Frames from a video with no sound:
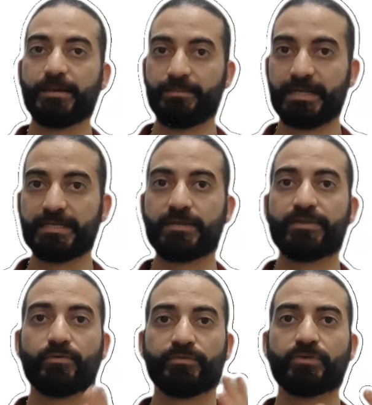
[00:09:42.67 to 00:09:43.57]
We have the
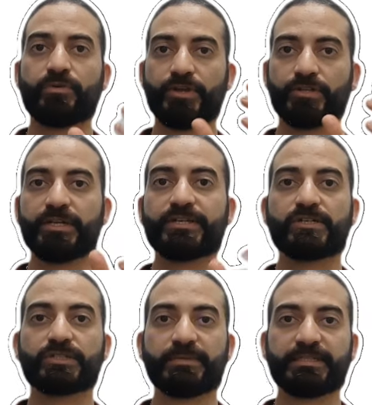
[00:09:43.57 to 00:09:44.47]
base equal 13
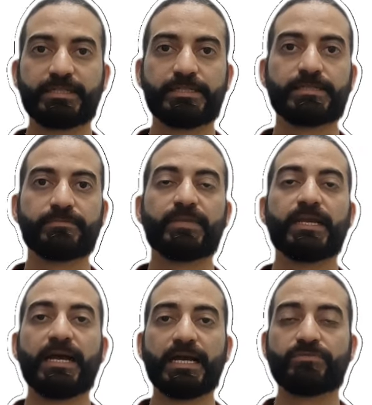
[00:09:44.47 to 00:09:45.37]
centimeters.
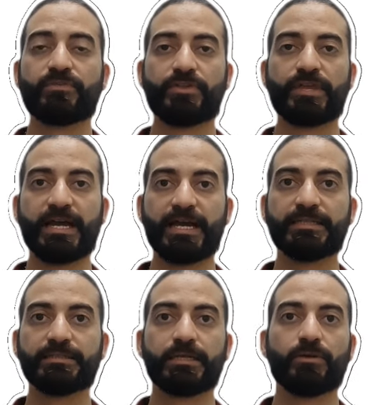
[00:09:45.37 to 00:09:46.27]
As for the
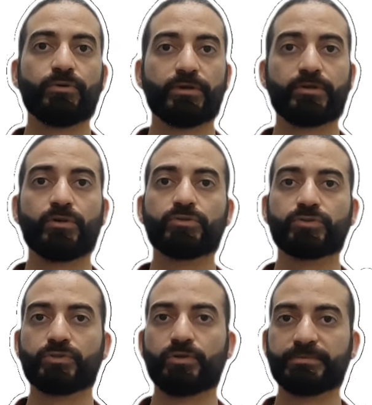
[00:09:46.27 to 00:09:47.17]
height, in
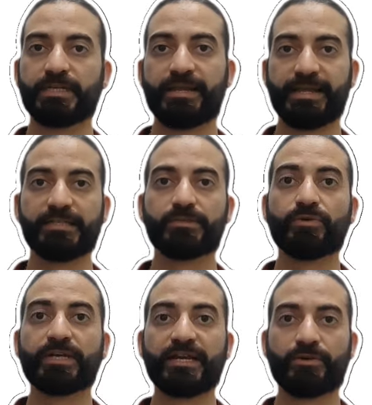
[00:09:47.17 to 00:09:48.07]
order to obtain
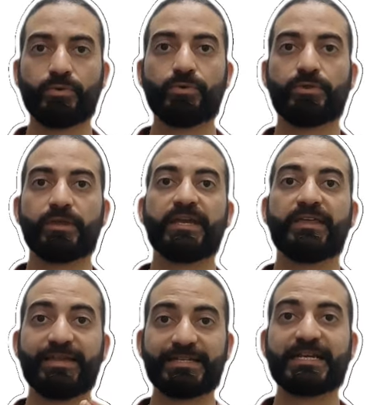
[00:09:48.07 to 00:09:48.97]
it, we can use
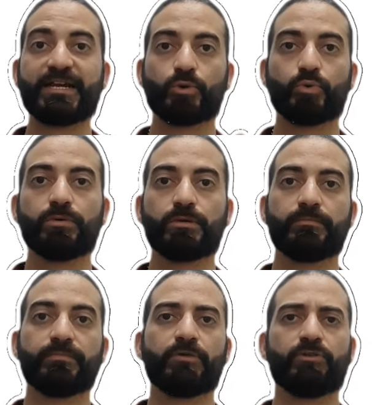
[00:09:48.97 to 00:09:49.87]
the sine
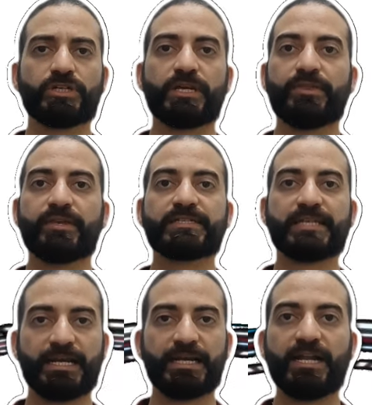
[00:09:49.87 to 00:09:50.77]
rule, which
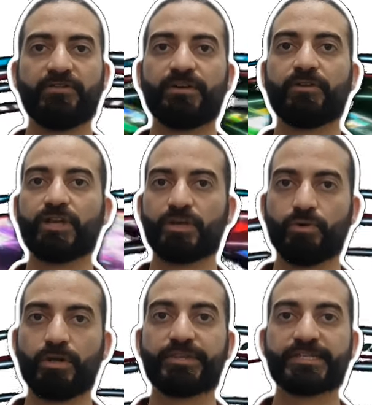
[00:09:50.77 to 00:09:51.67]
is sine
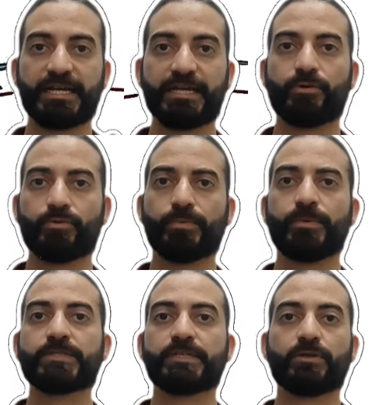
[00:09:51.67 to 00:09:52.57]
alpha equals side
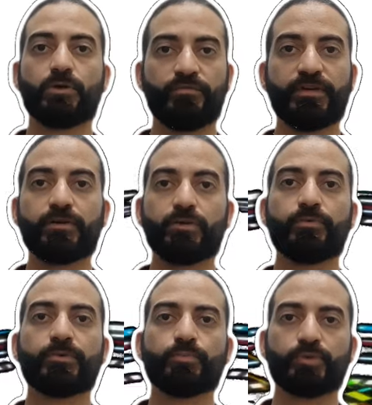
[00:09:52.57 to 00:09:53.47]
opposite
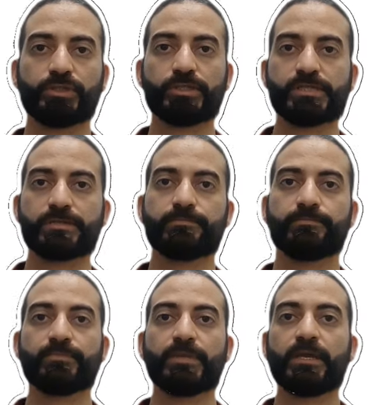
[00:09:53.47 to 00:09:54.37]
over
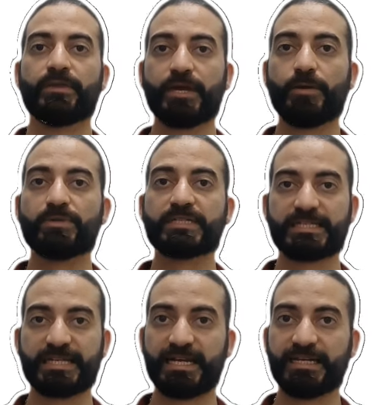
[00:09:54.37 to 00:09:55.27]
hypotenuse. The
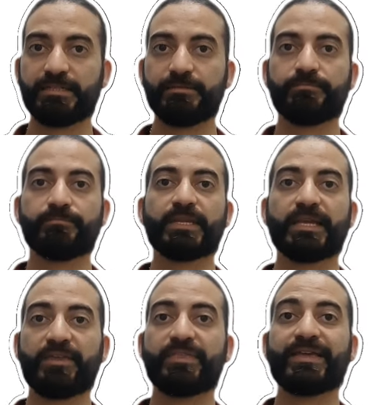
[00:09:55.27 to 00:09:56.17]
opposite side
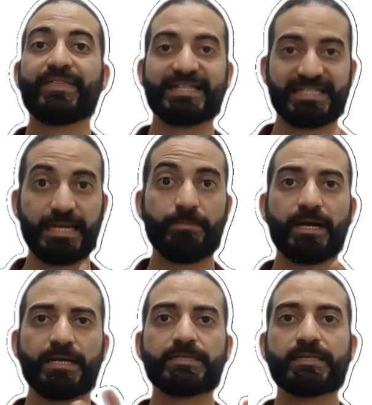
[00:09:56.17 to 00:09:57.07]
is the
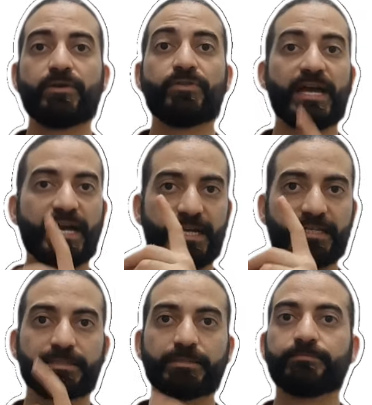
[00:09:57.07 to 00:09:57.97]
same as the
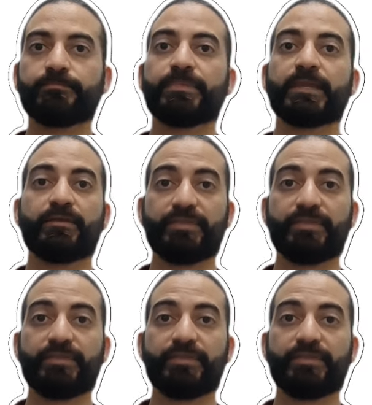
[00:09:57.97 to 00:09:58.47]
height.